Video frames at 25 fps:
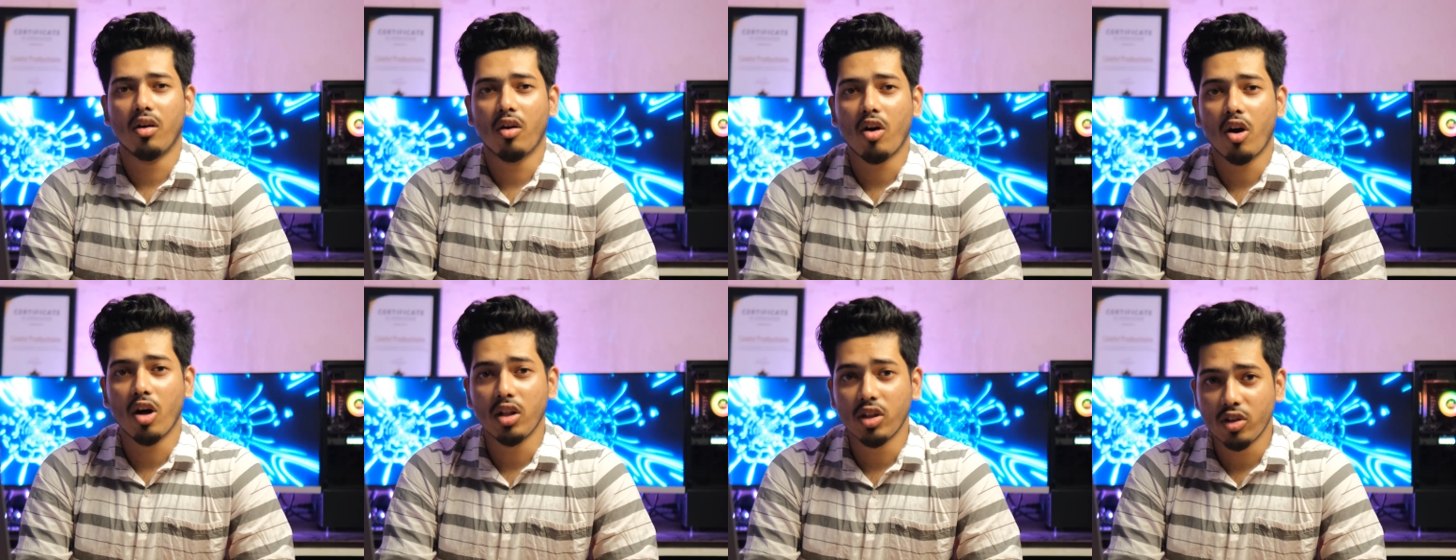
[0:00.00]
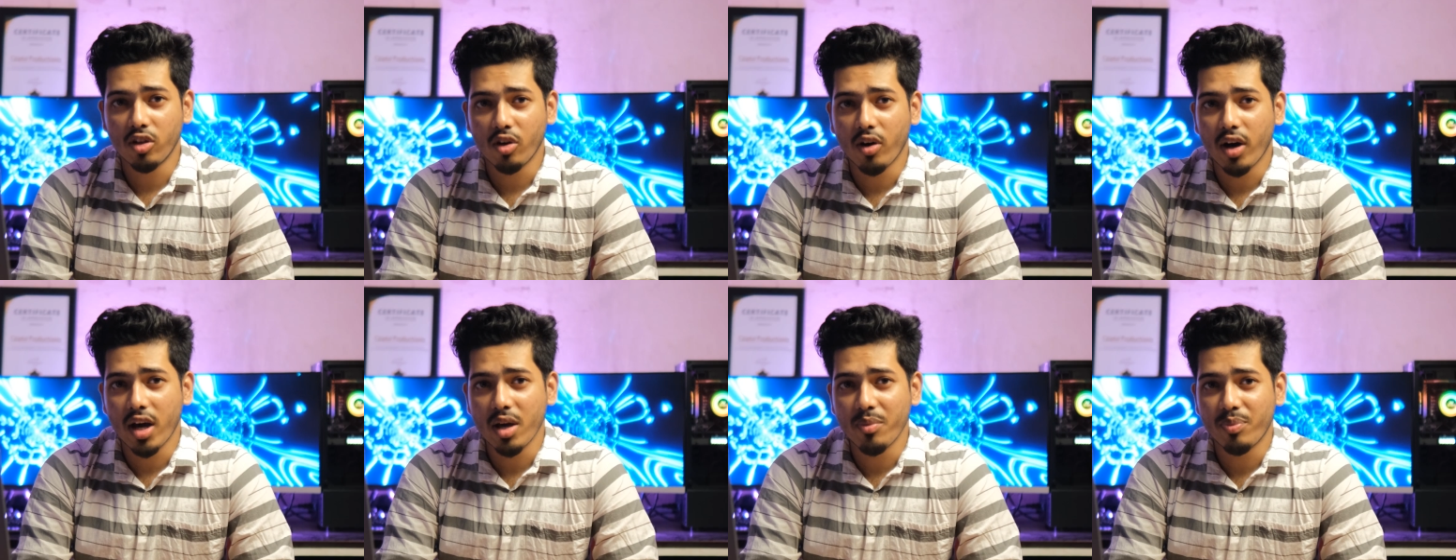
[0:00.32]

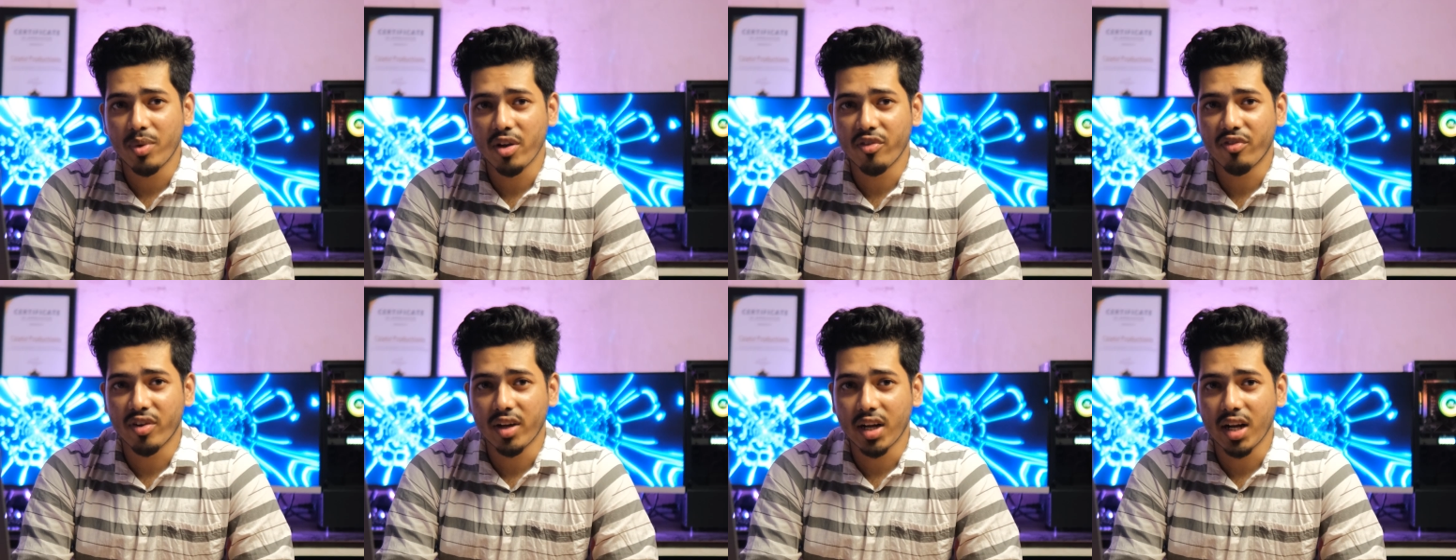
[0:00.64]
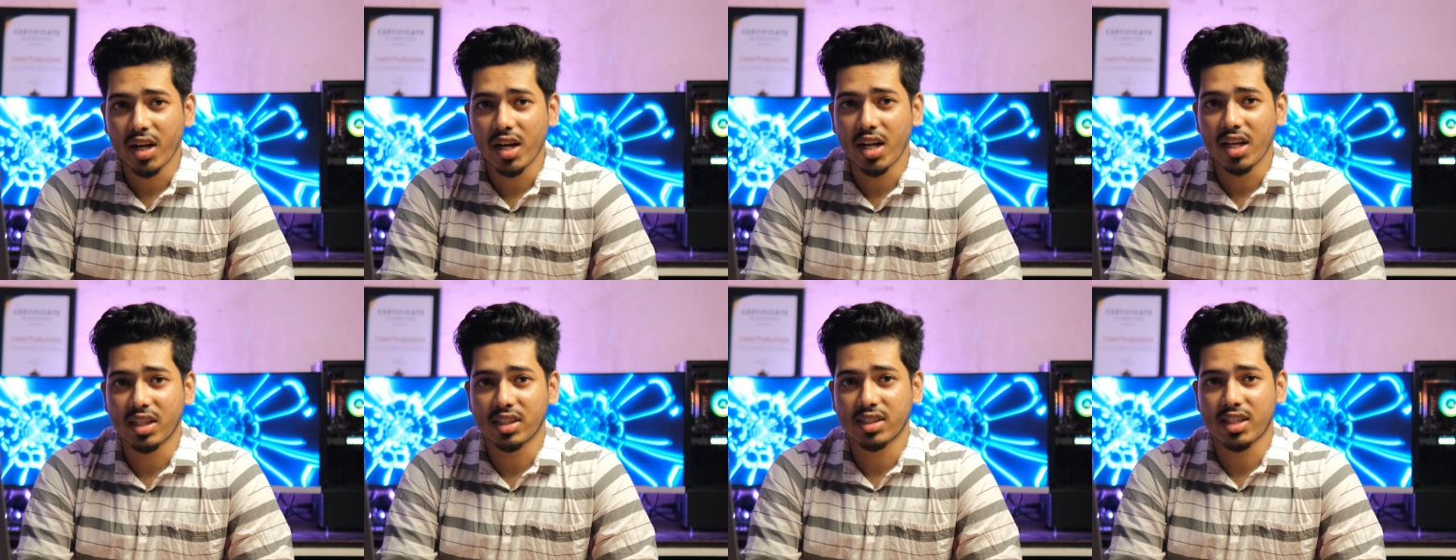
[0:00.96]
Although I prefer
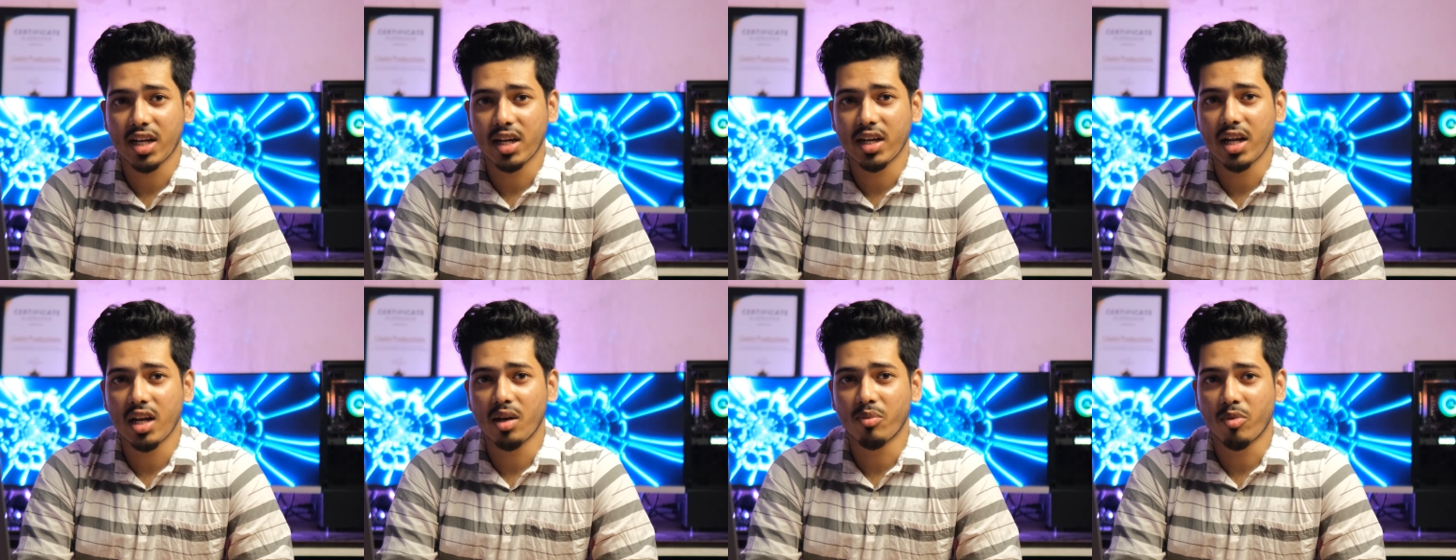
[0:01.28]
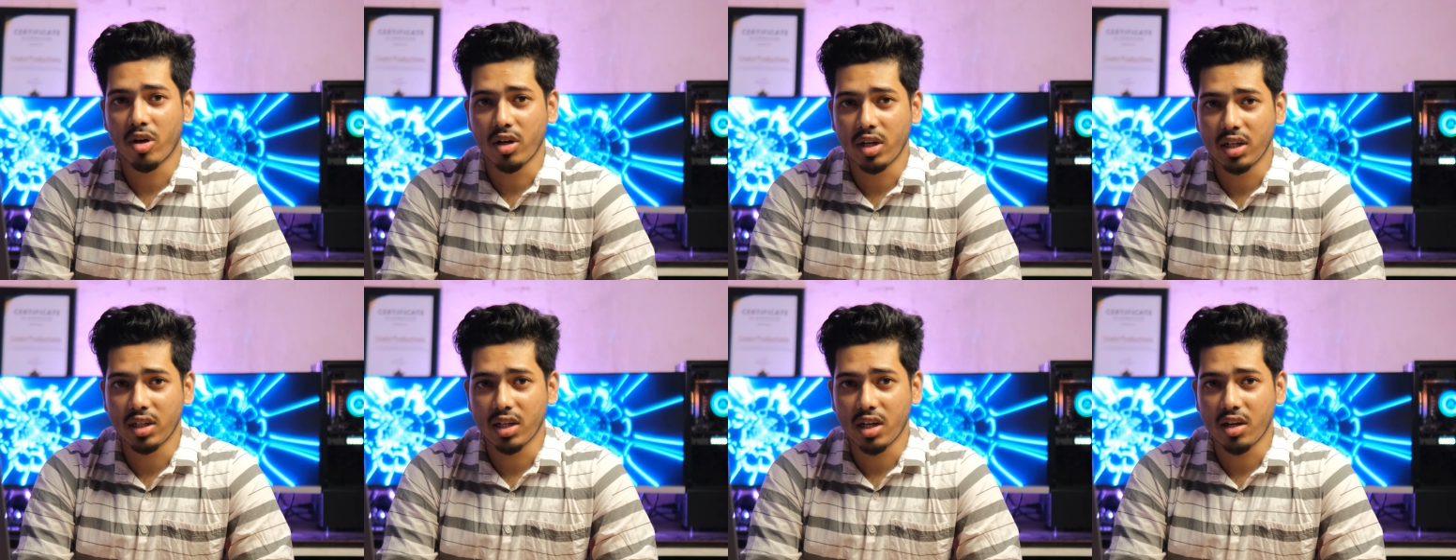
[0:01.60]
an external
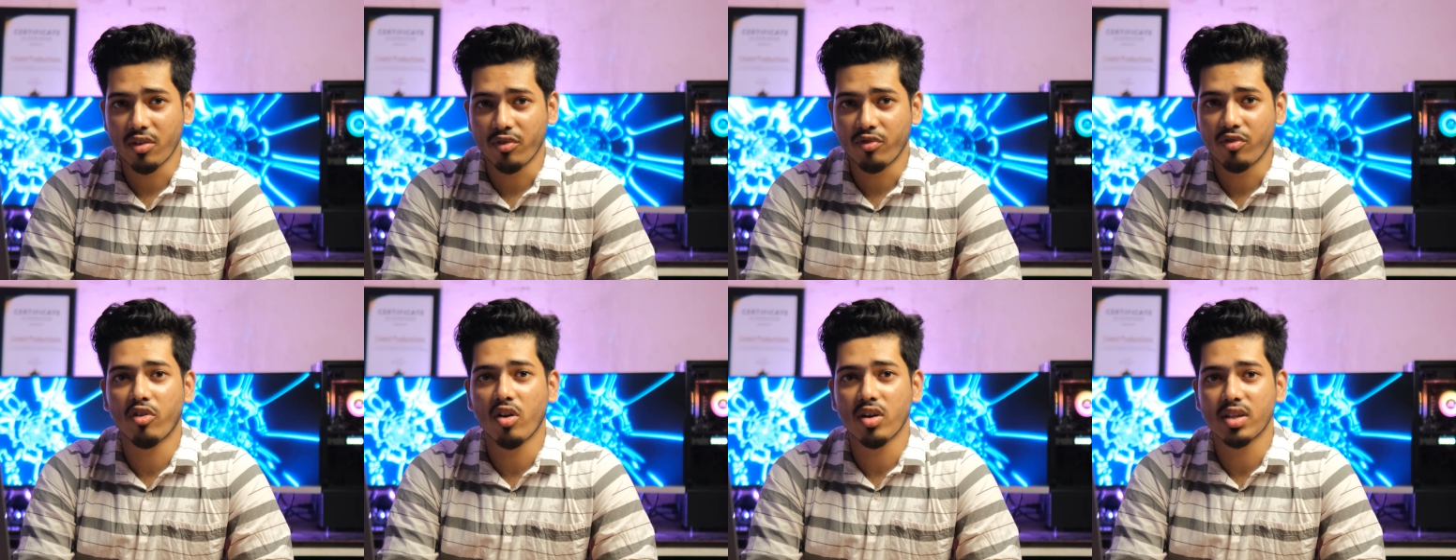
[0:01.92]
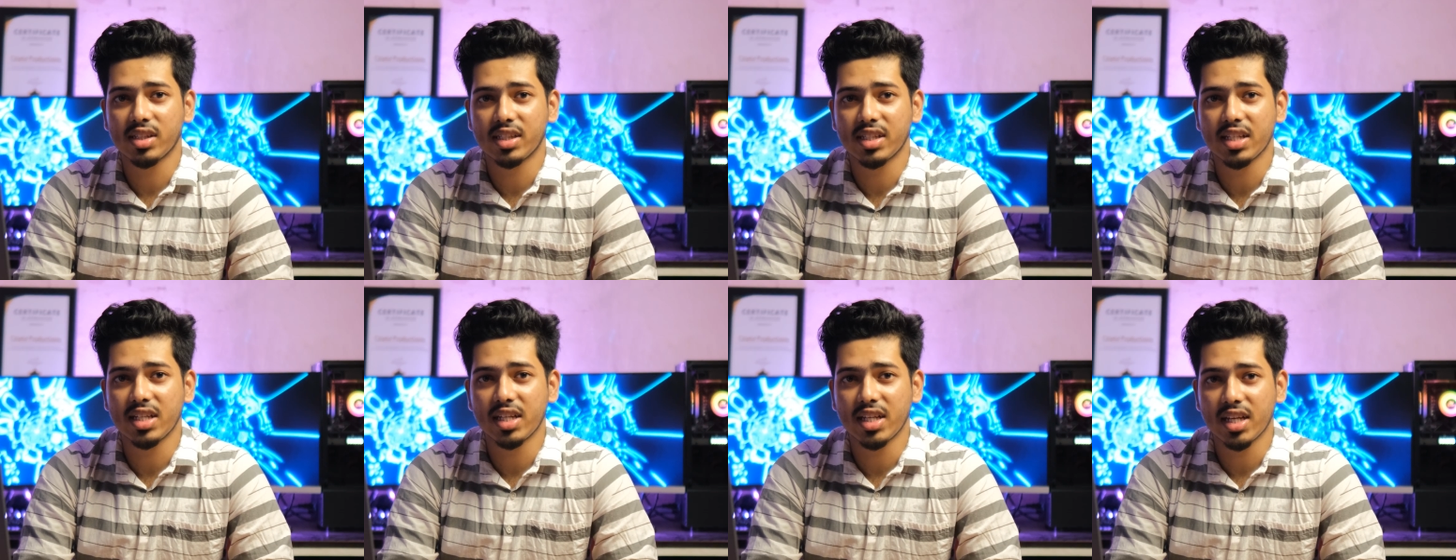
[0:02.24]
monitor for
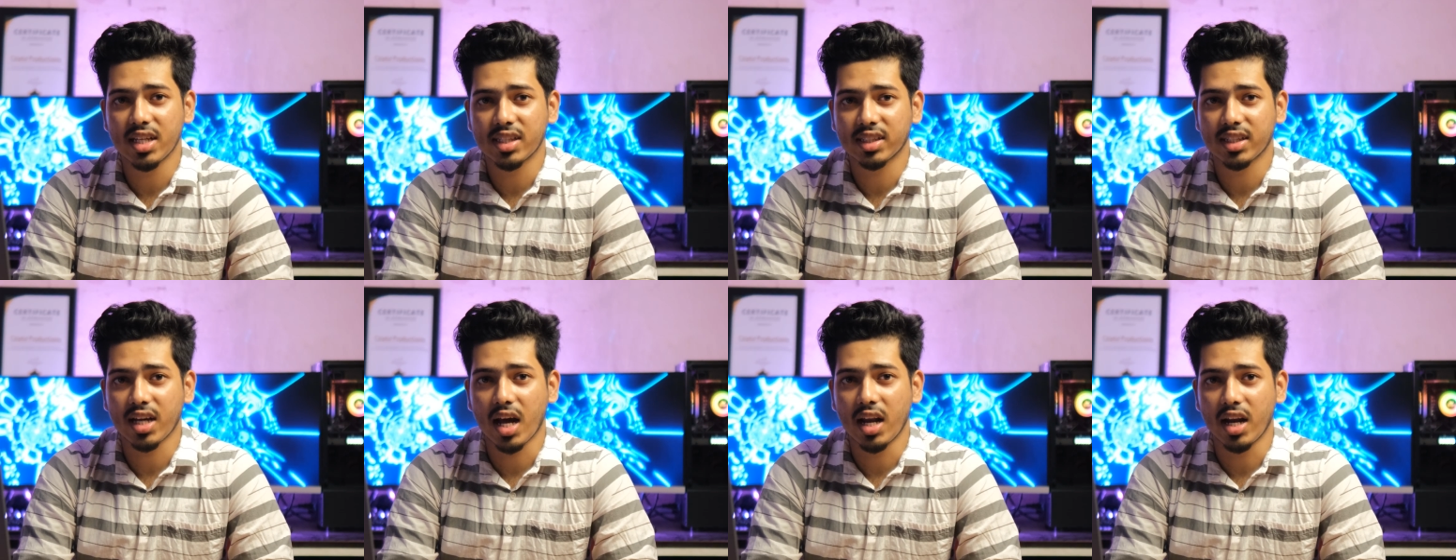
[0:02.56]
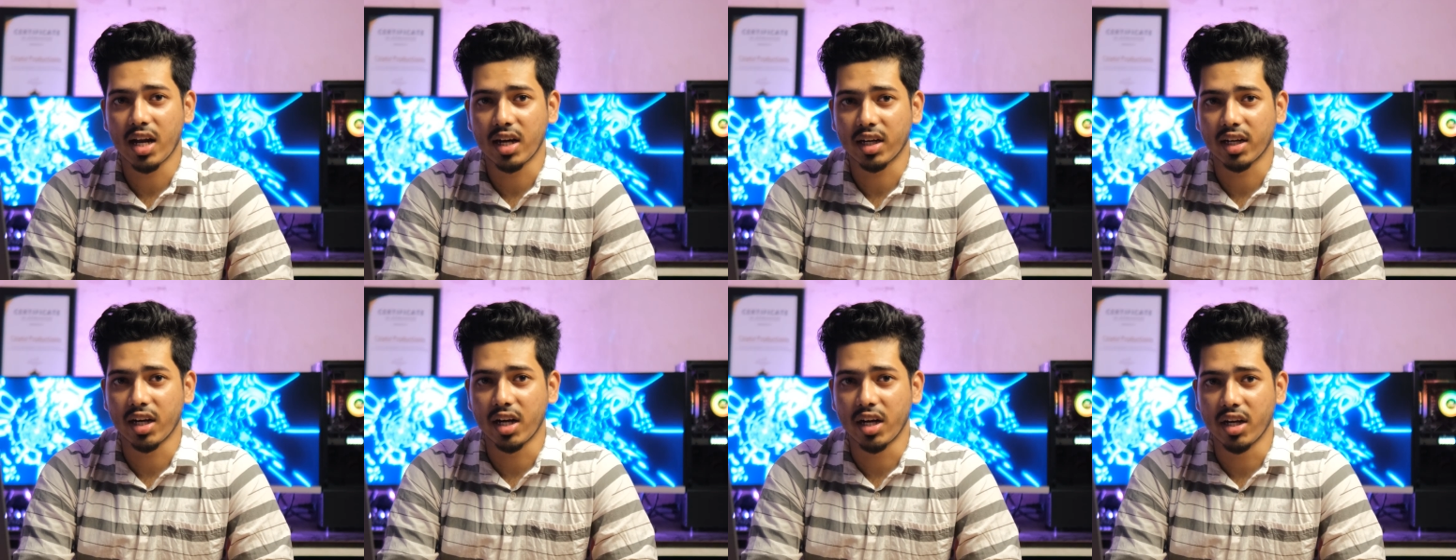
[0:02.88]
serious
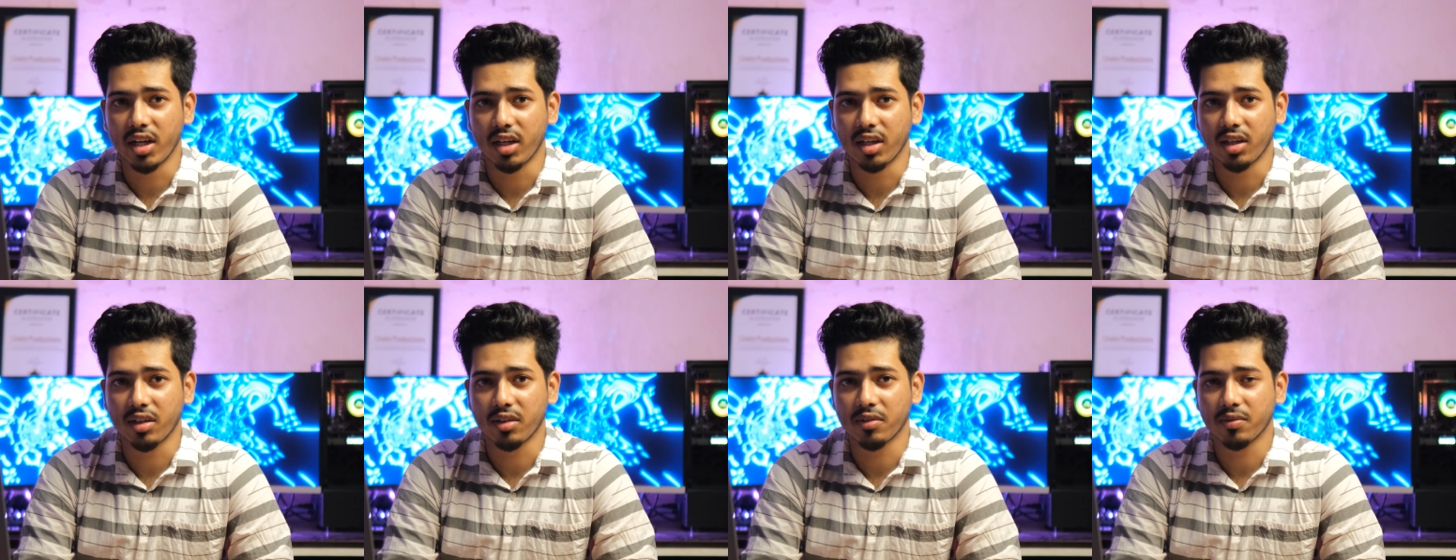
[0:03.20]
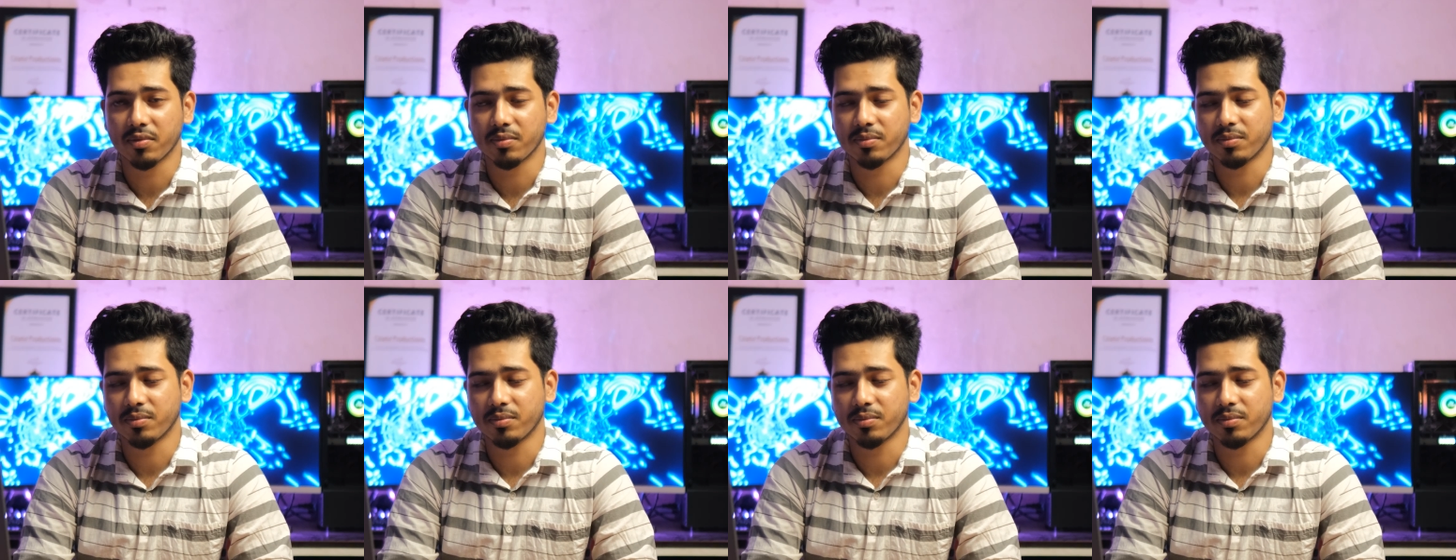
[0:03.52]
color grading,